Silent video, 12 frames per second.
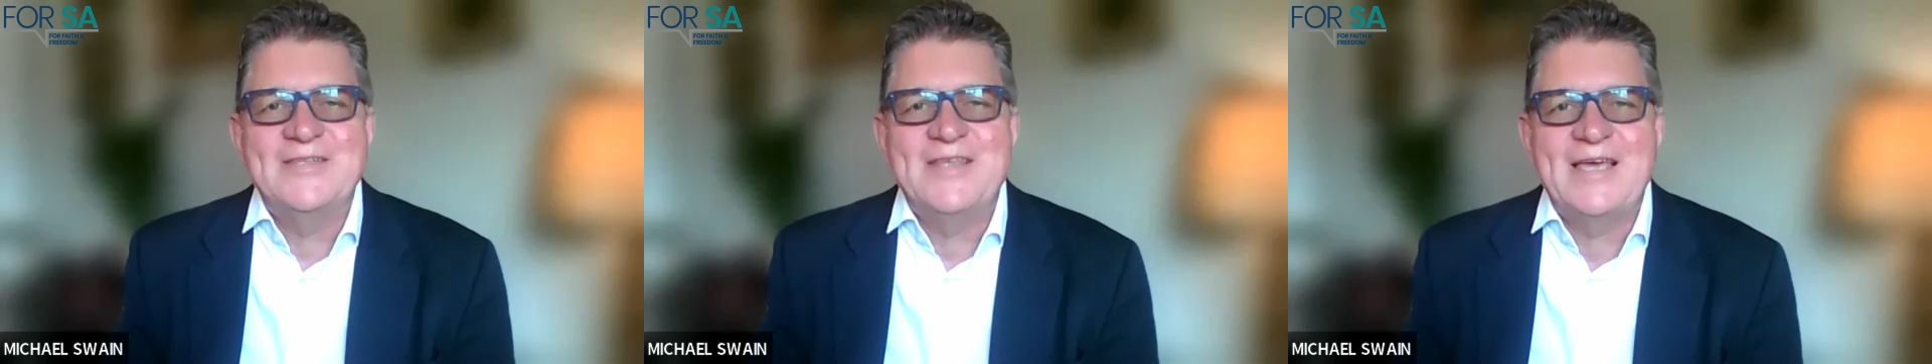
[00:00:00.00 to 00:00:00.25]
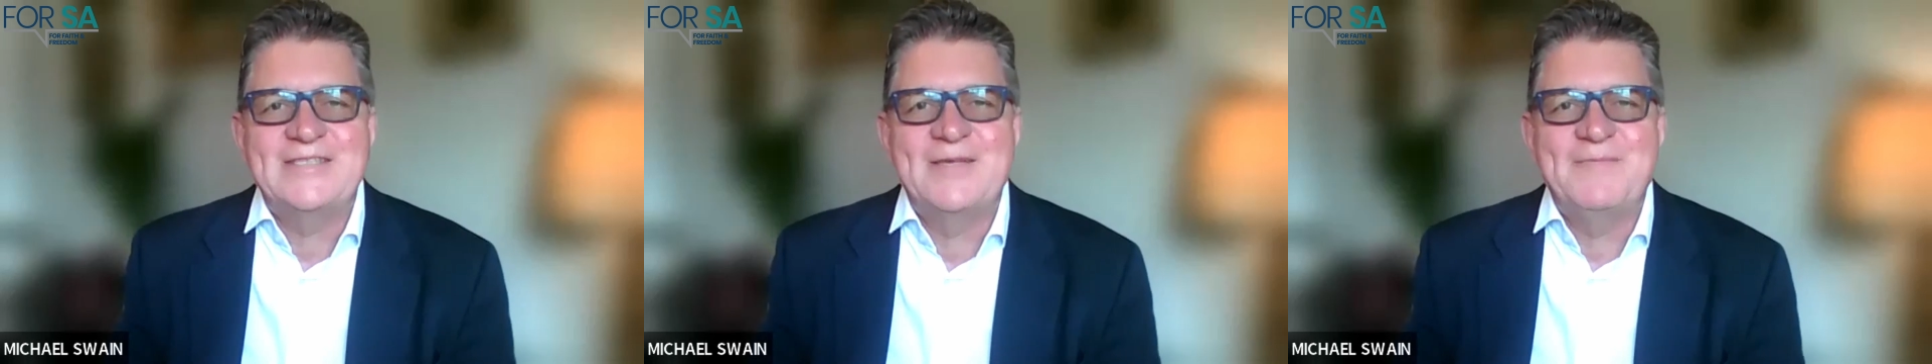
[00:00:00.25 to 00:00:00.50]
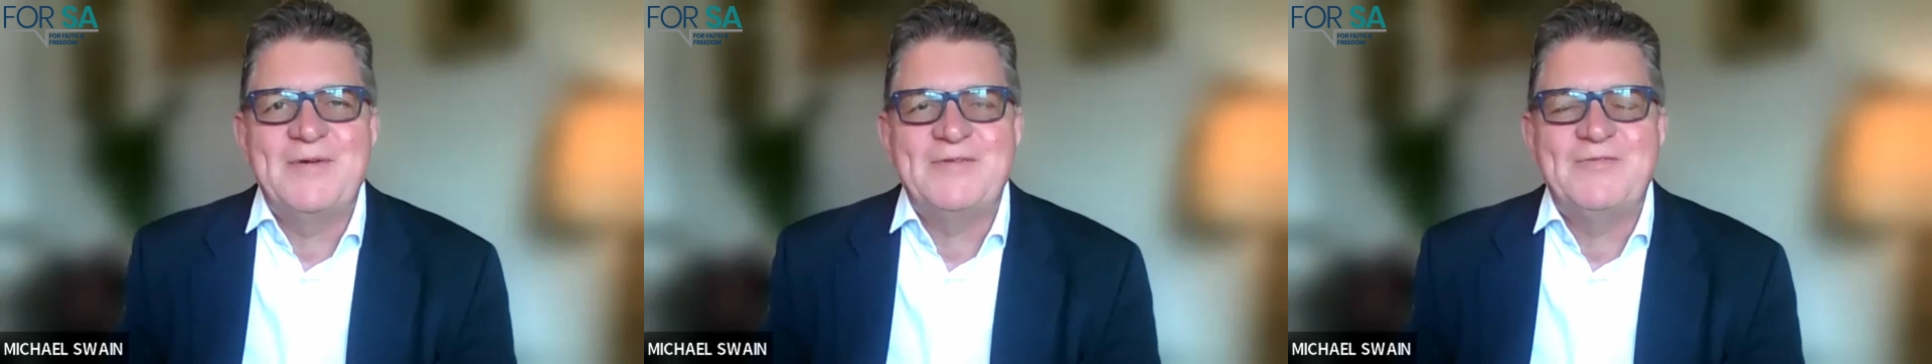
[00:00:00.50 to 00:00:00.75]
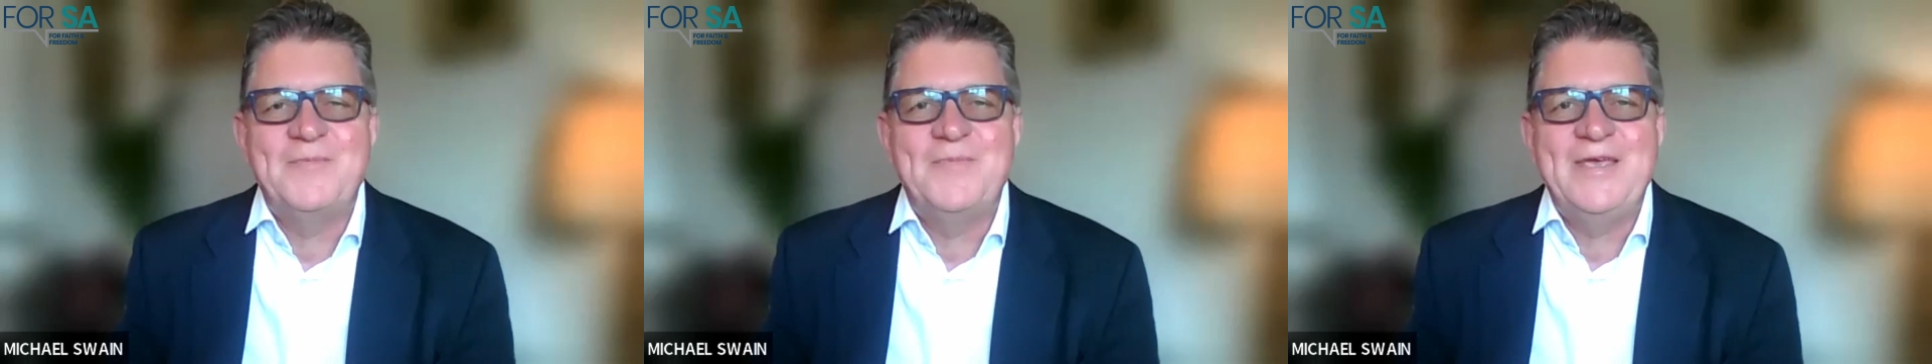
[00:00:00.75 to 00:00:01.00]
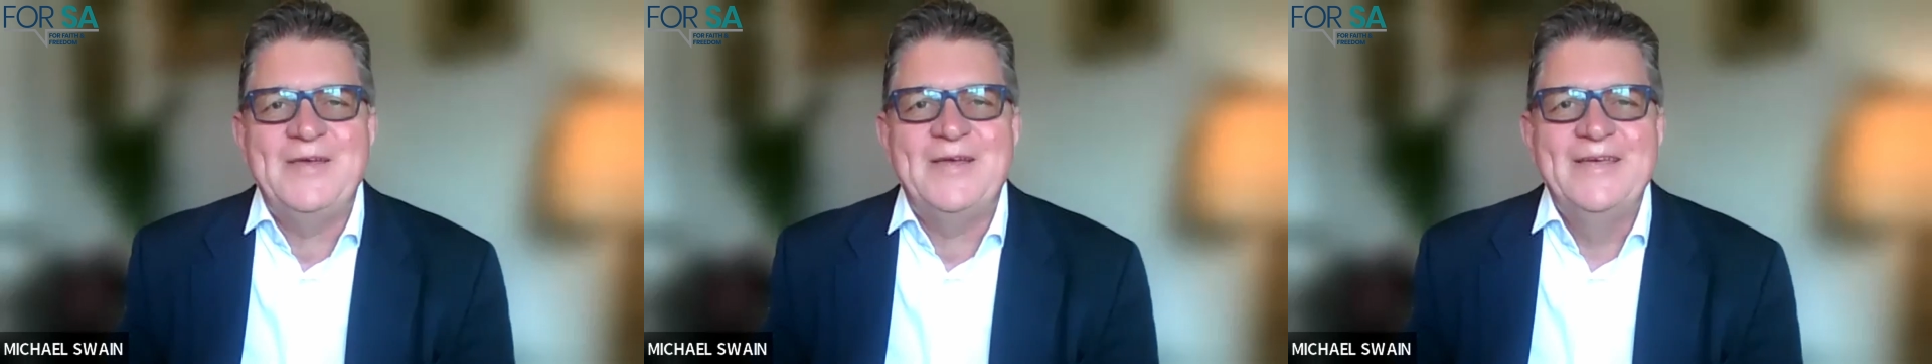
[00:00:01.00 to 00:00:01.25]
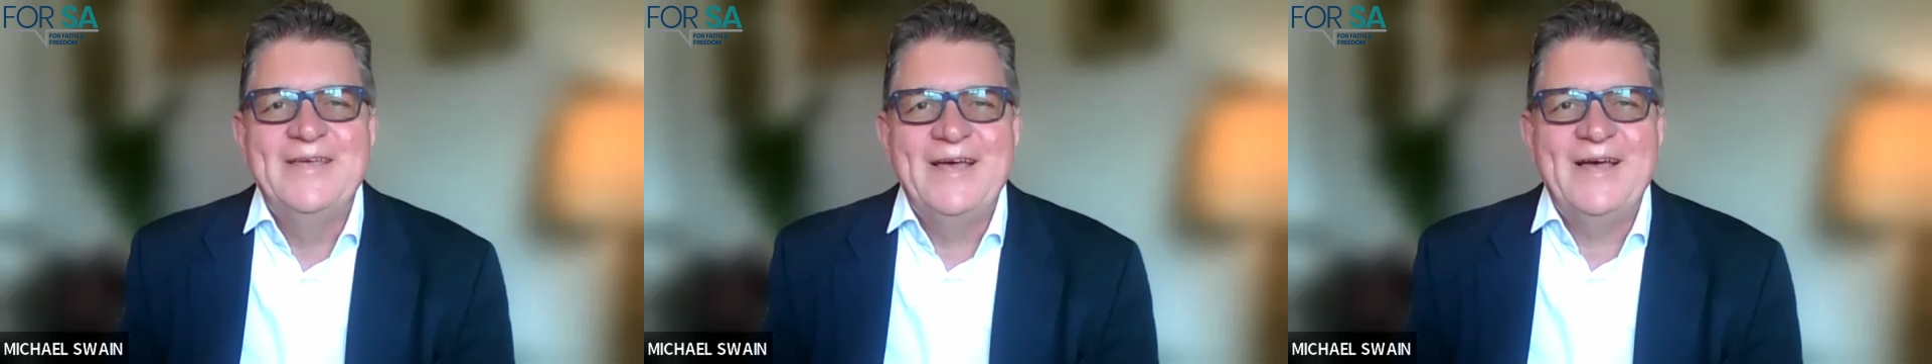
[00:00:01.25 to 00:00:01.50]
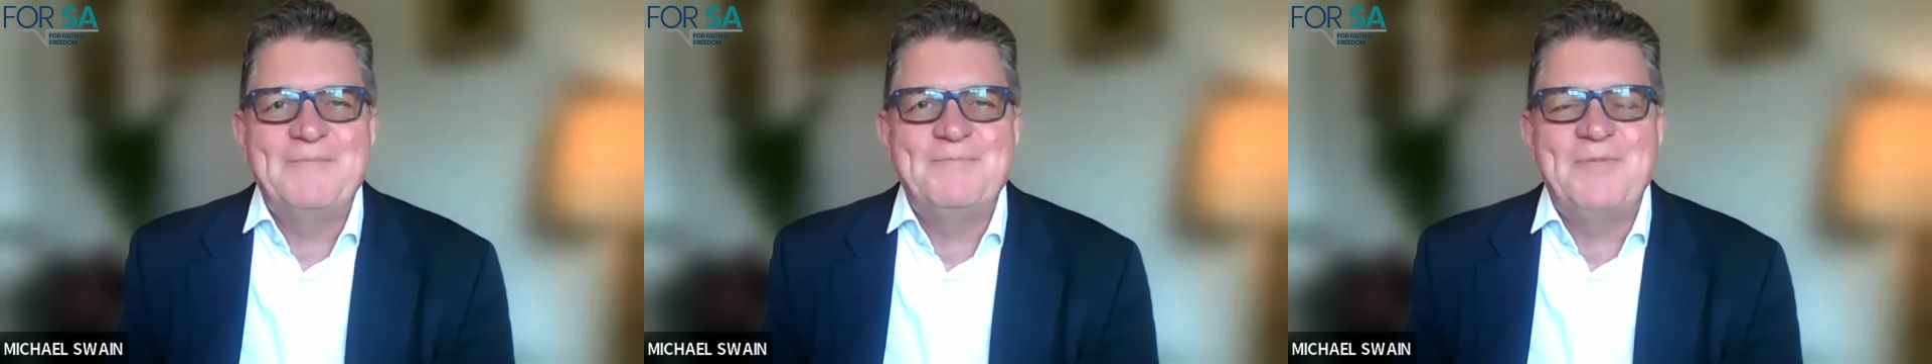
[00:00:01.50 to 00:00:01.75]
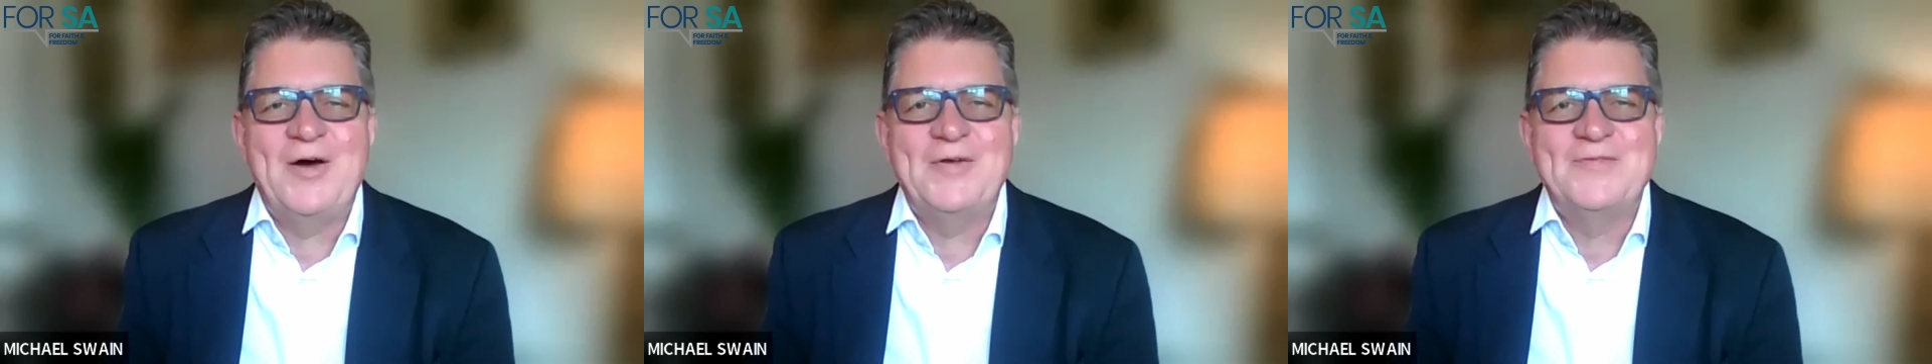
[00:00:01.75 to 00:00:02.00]
and thanks so much for being
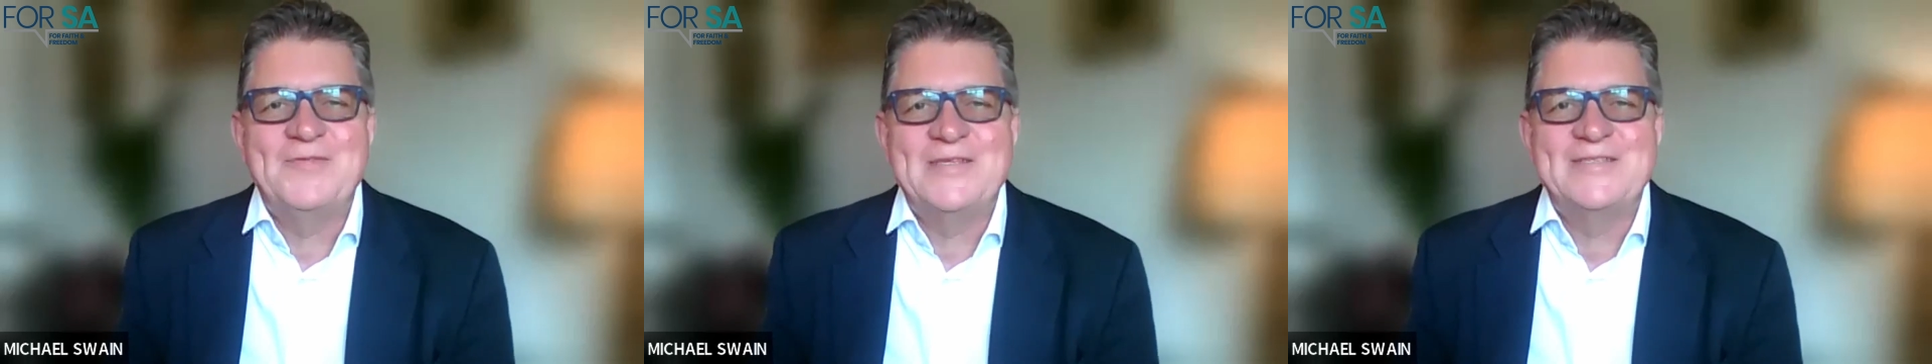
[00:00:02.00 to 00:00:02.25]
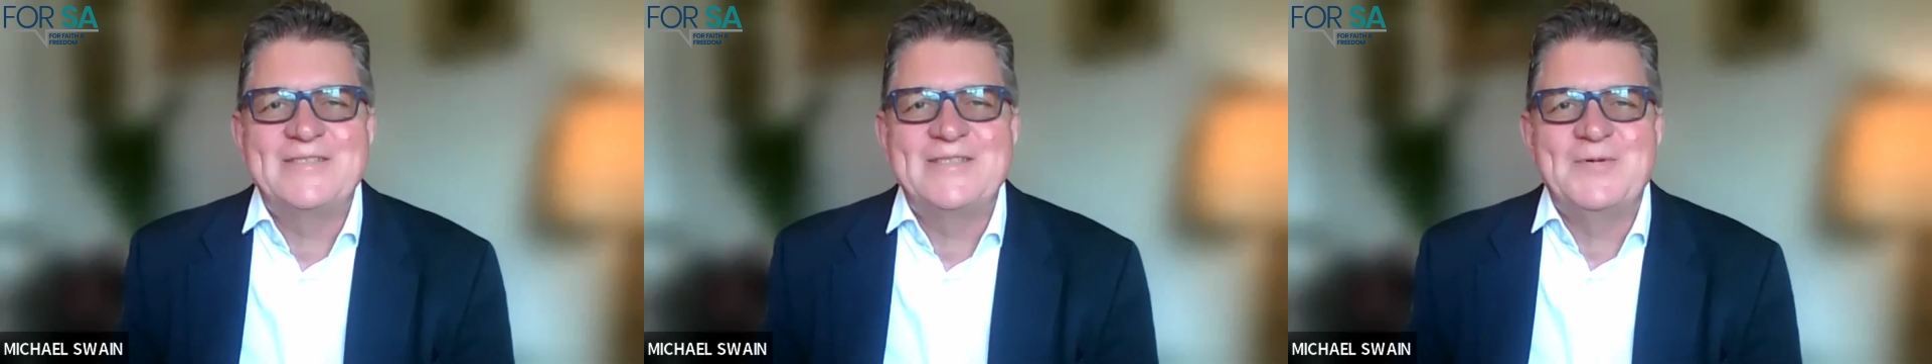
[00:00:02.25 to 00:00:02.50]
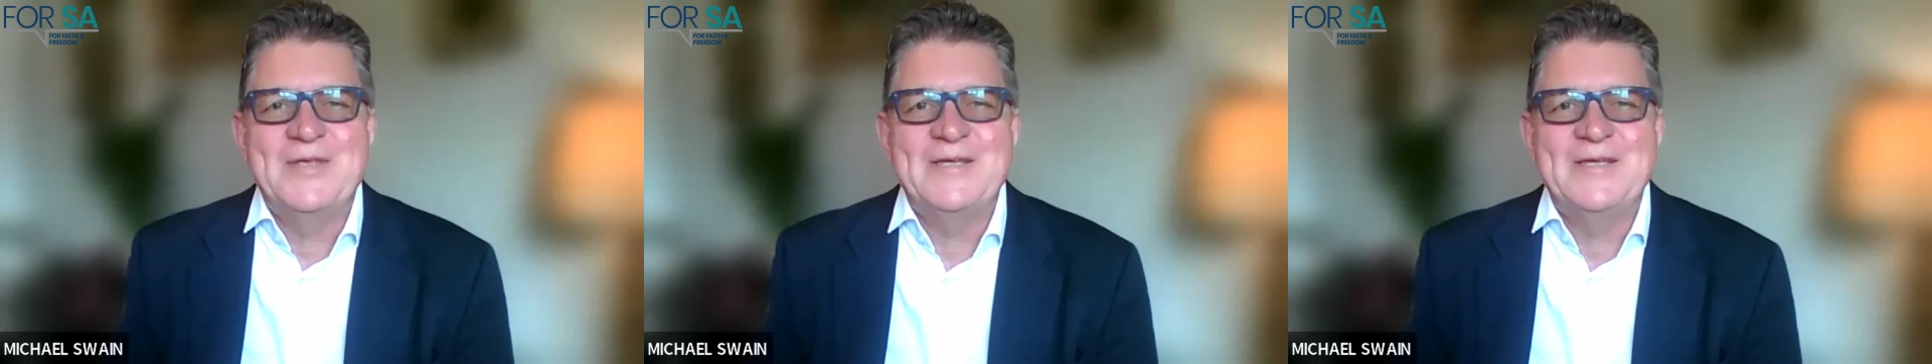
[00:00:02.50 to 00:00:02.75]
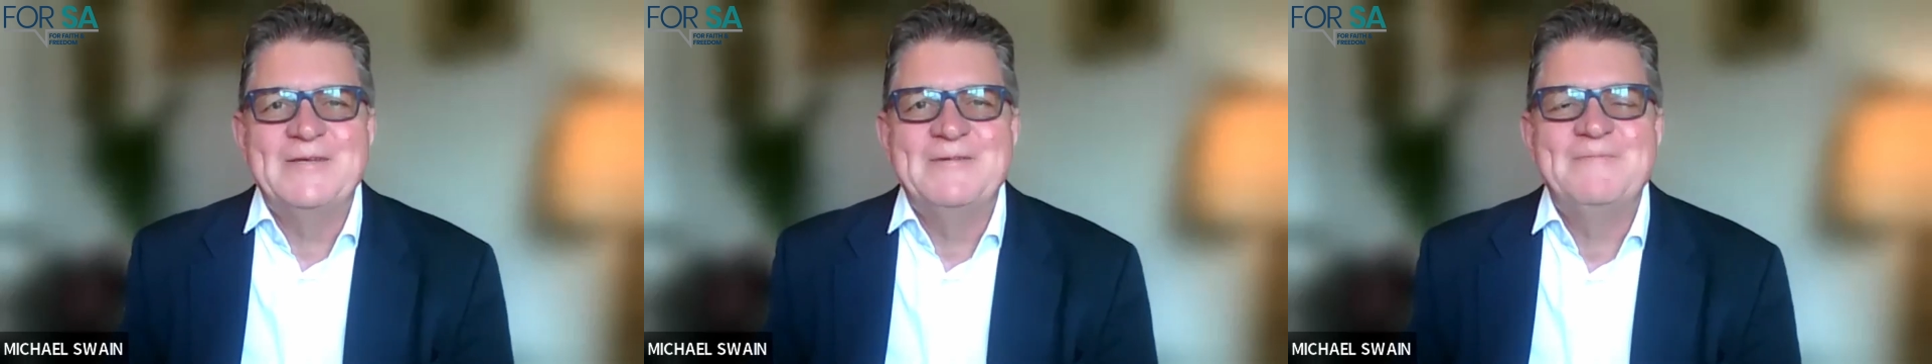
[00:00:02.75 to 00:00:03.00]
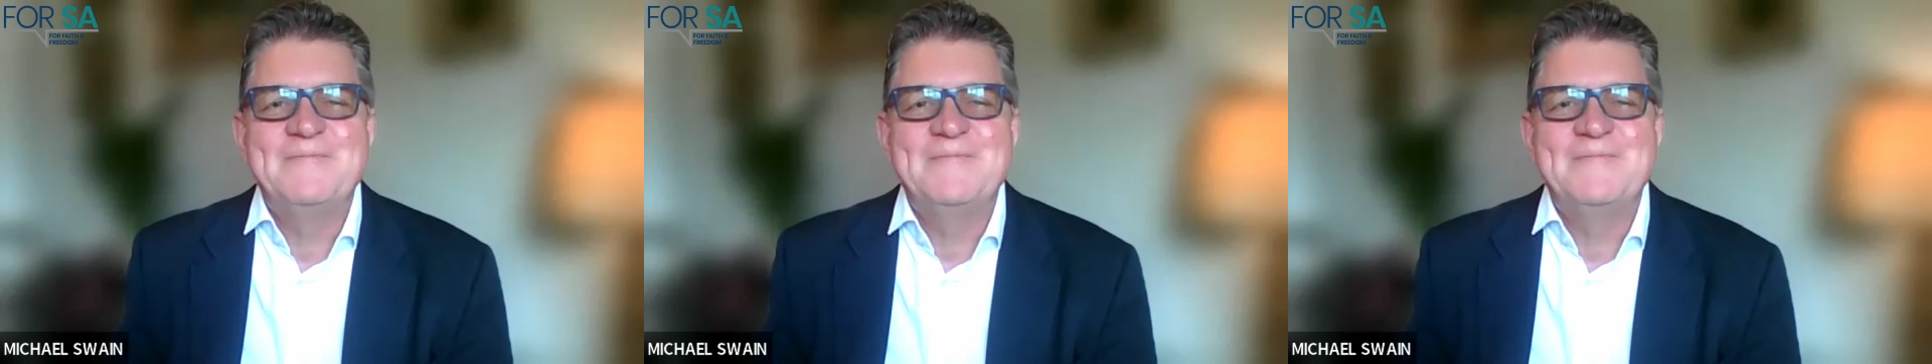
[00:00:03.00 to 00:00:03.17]
part of this morning.